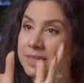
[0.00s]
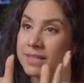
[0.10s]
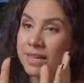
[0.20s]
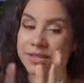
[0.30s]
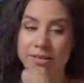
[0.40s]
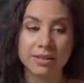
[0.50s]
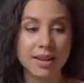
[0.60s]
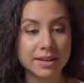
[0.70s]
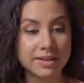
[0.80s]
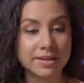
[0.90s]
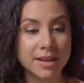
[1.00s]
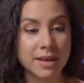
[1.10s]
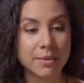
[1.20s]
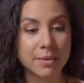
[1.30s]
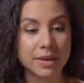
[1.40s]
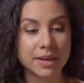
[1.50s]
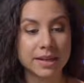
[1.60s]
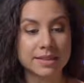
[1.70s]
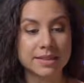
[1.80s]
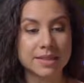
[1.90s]
center aligned, but when it
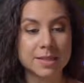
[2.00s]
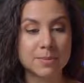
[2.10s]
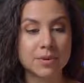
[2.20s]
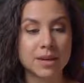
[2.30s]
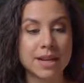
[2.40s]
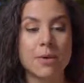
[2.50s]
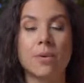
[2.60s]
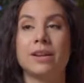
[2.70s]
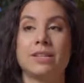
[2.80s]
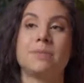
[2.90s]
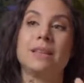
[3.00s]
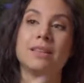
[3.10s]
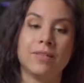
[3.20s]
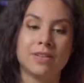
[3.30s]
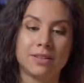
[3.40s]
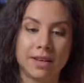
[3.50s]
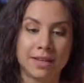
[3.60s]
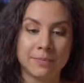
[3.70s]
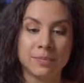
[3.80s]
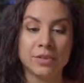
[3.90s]
hits this point, I want it to be left
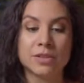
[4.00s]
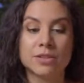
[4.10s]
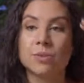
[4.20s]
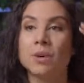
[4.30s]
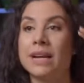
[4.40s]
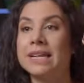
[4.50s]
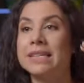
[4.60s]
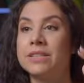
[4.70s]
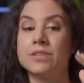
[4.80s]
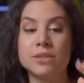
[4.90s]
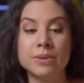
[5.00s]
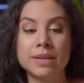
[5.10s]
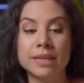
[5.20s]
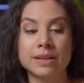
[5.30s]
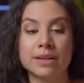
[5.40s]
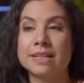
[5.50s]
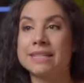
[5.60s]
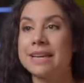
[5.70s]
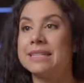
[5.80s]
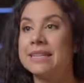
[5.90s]
aligned. So what I need to do here is
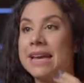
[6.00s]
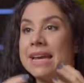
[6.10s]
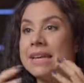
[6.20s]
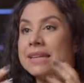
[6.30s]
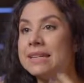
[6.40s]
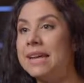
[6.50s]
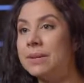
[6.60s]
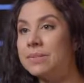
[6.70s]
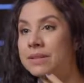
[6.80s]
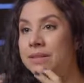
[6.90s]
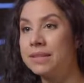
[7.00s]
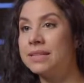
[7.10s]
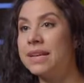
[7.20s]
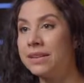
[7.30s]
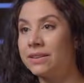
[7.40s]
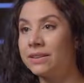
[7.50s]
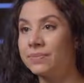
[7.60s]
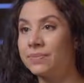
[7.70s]
set a named container.